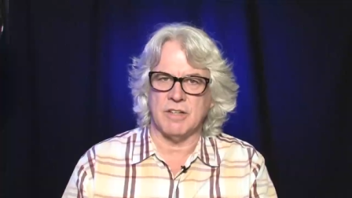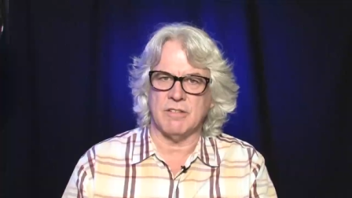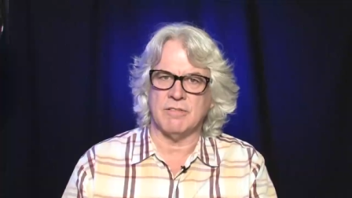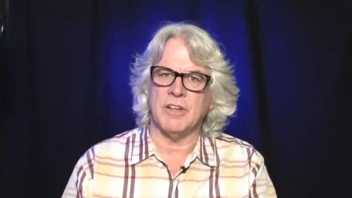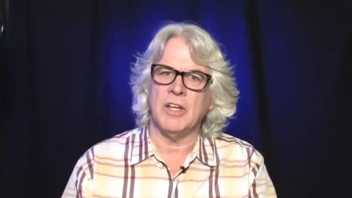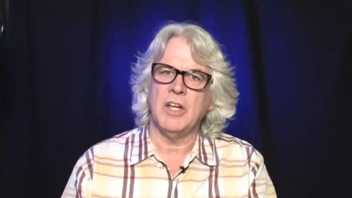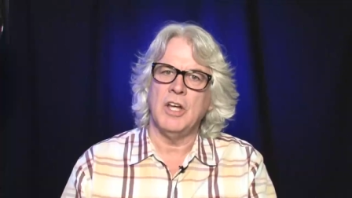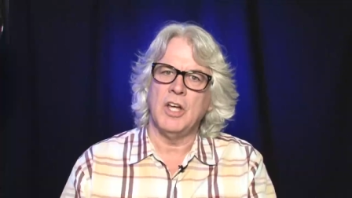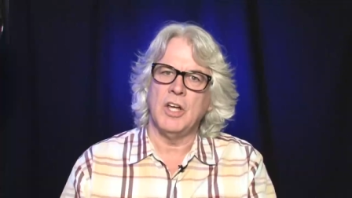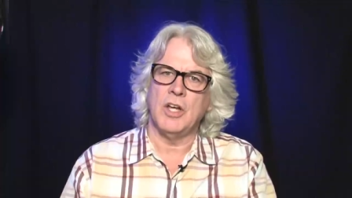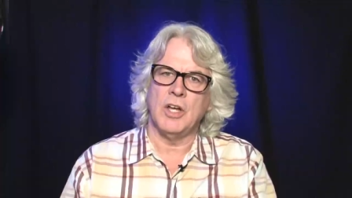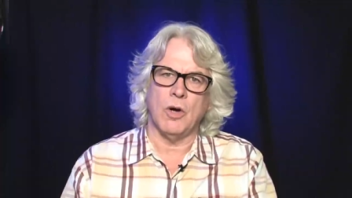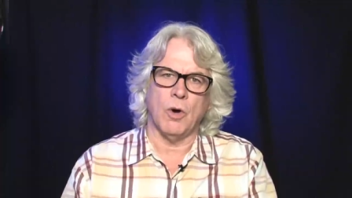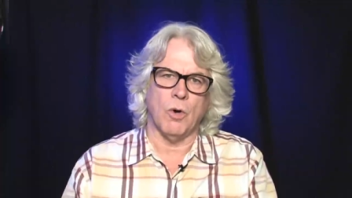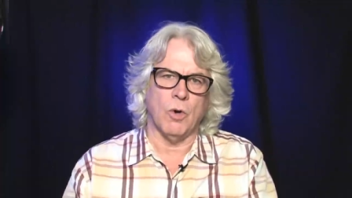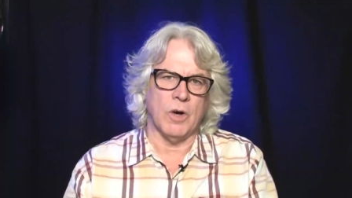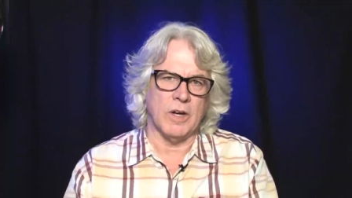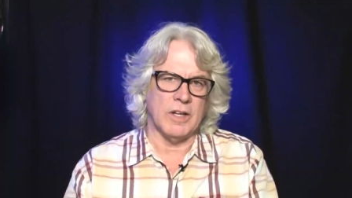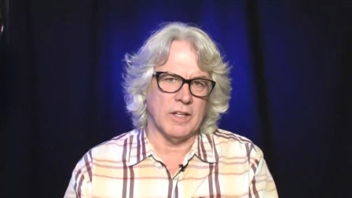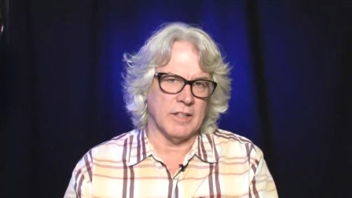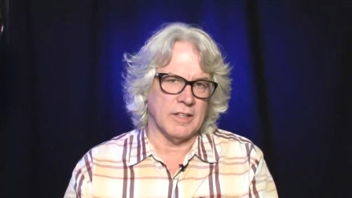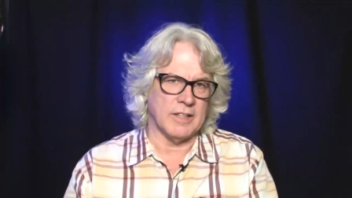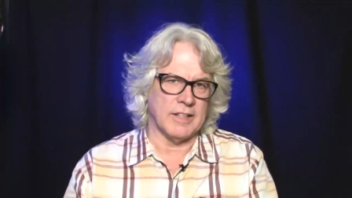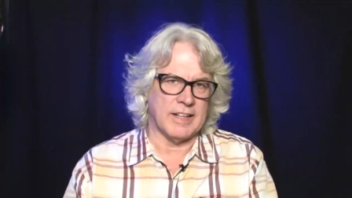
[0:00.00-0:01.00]
of
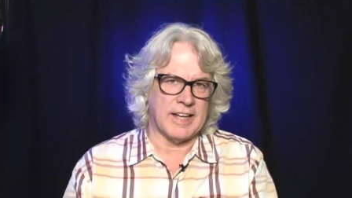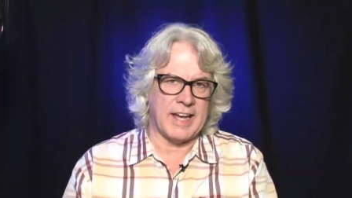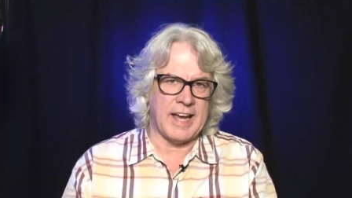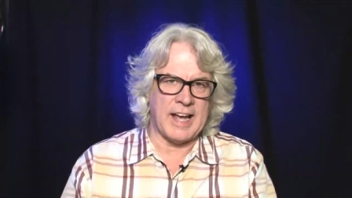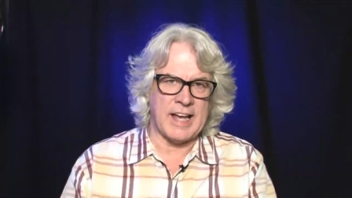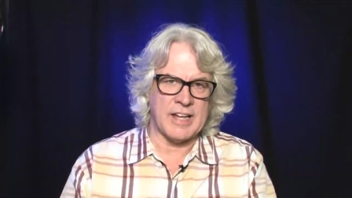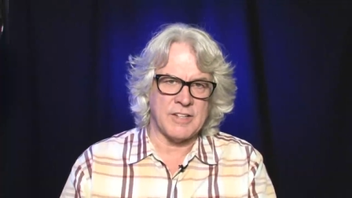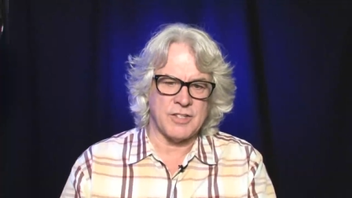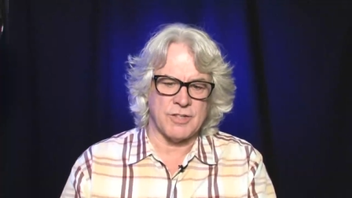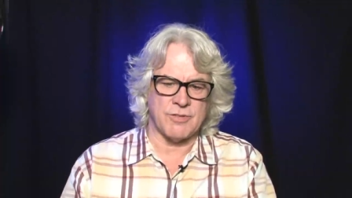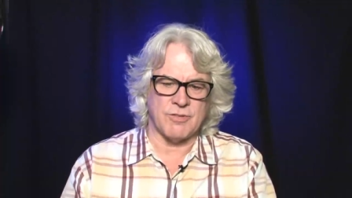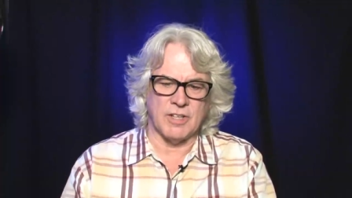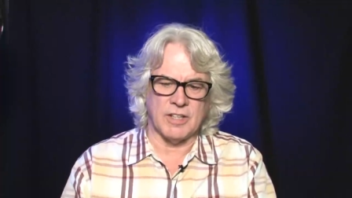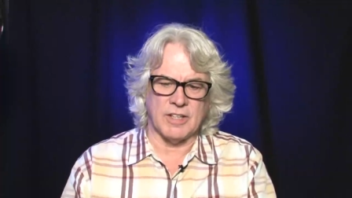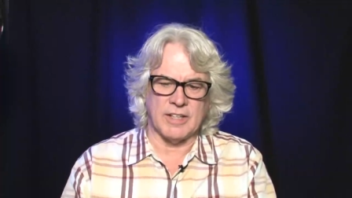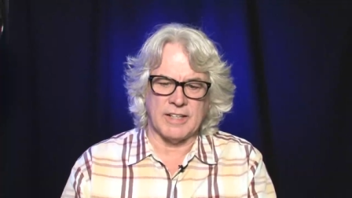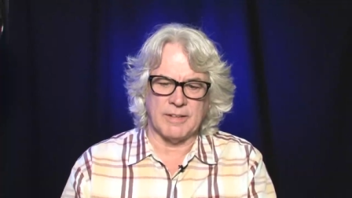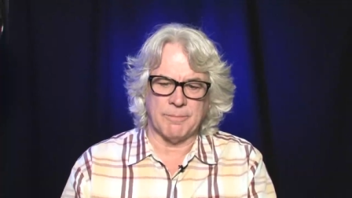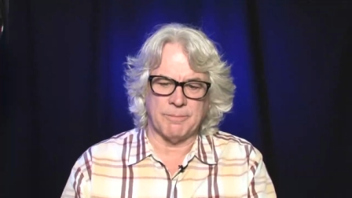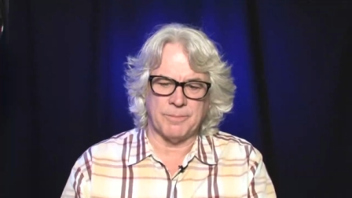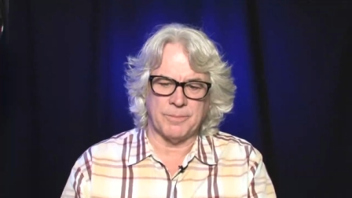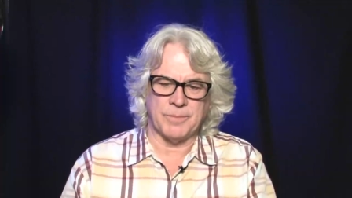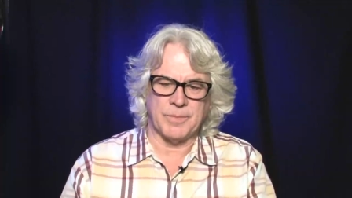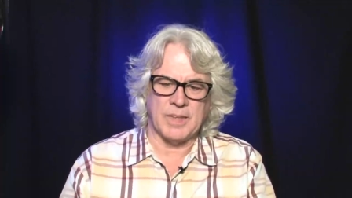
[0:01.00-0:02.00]
oil and gas drilling.
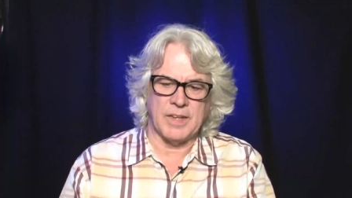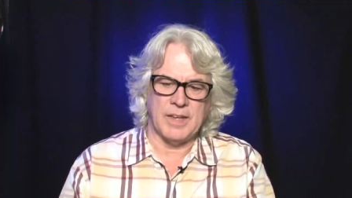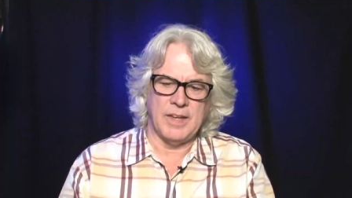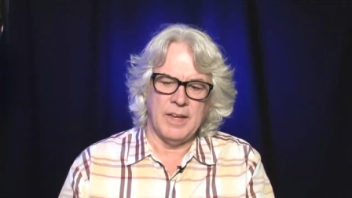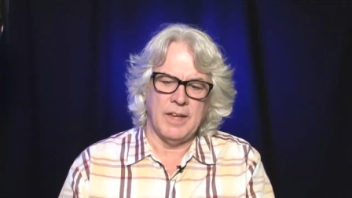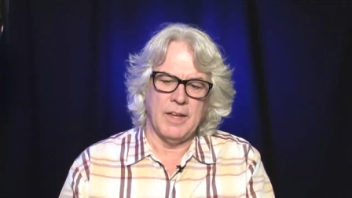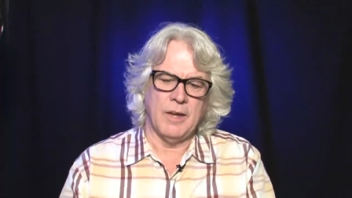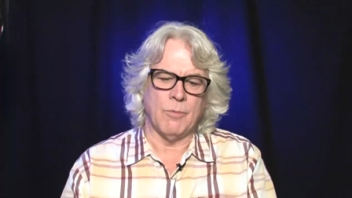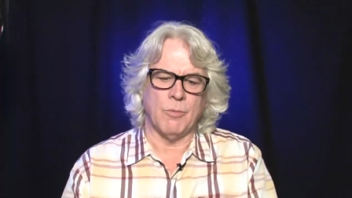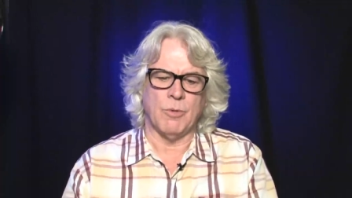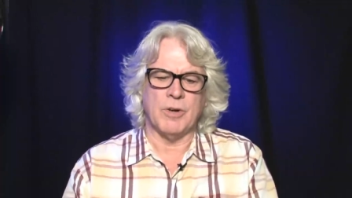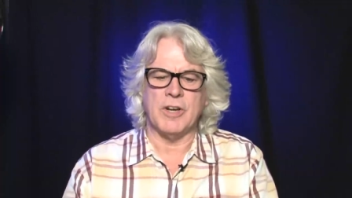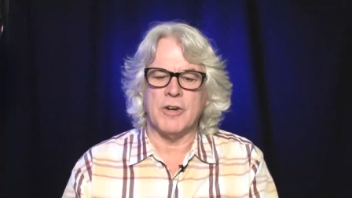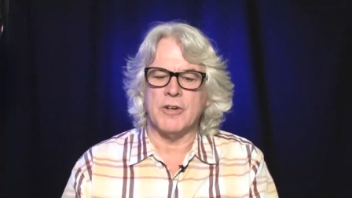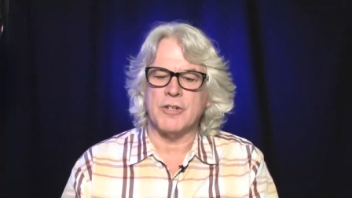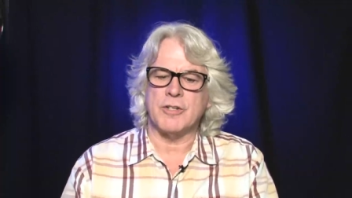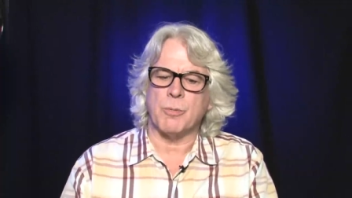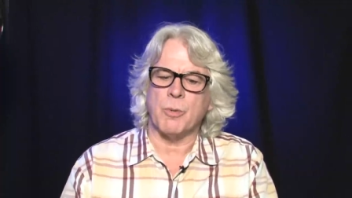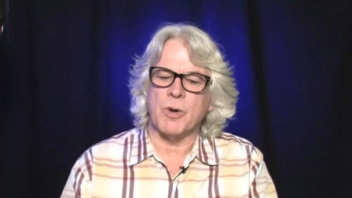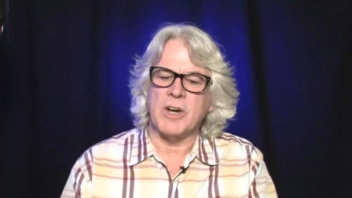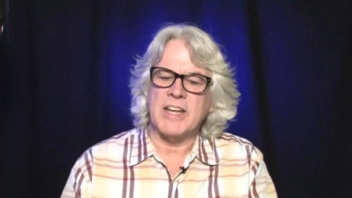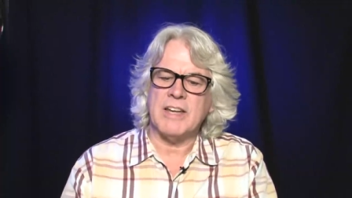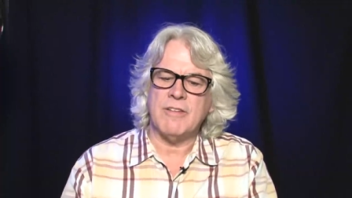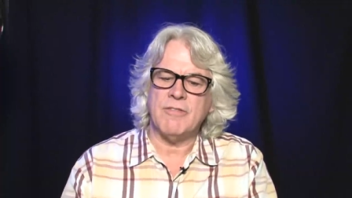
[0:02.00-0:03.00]

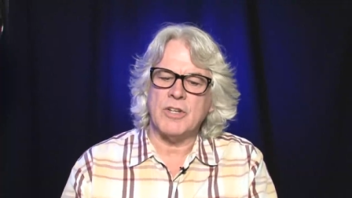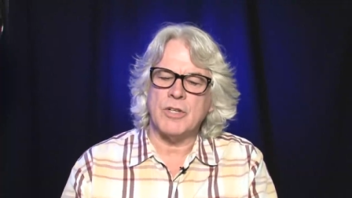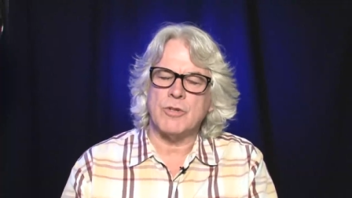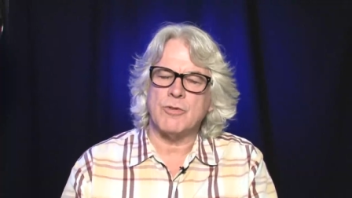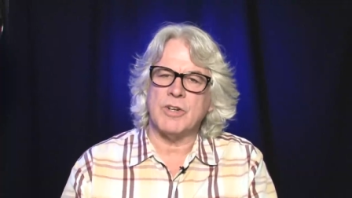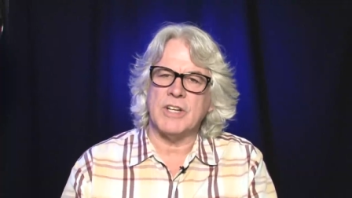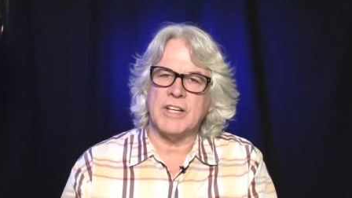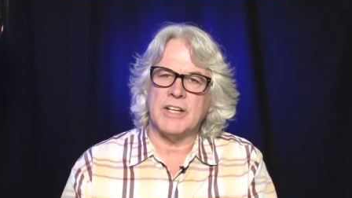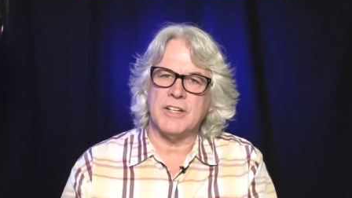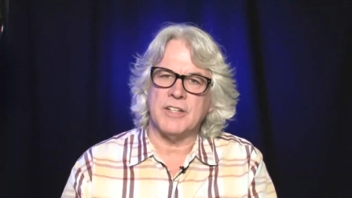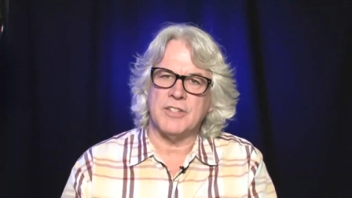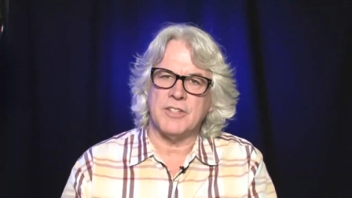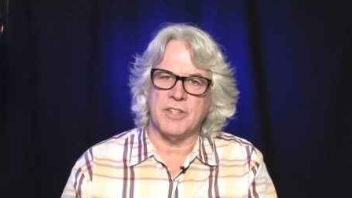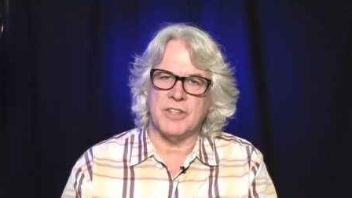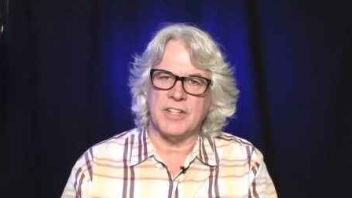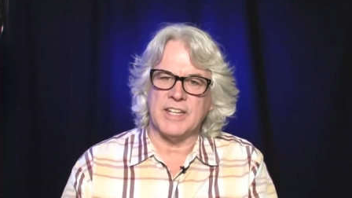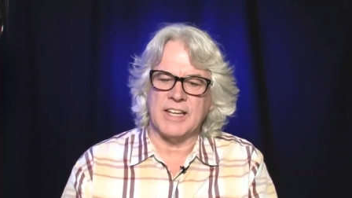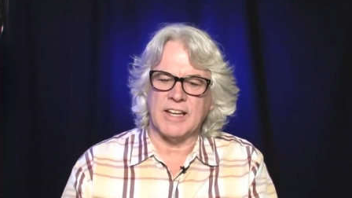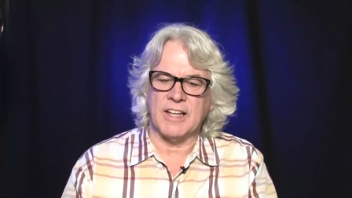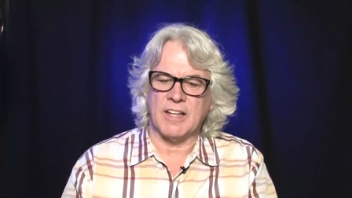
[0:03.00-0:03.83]
Readers were even treated to the